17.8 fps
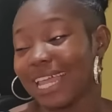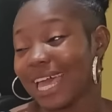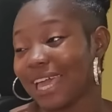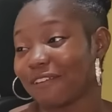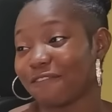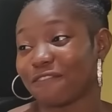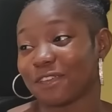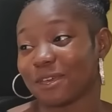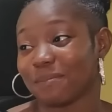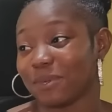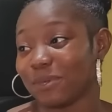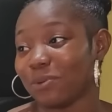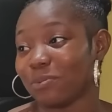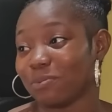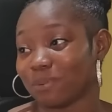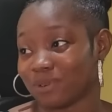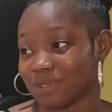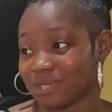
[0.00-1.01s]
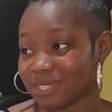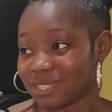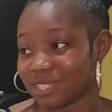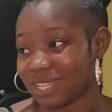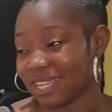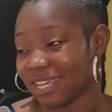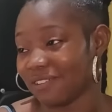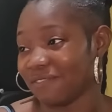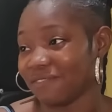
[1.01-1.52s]
like to be a personal
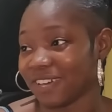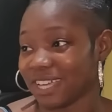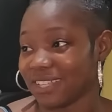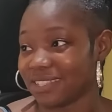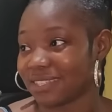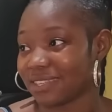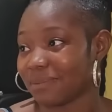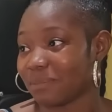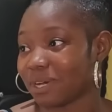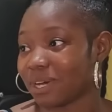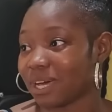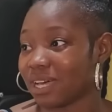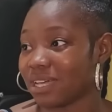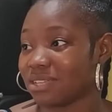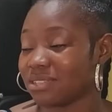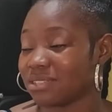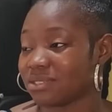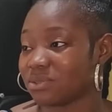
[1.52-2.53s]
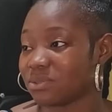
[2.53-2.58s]
advisor because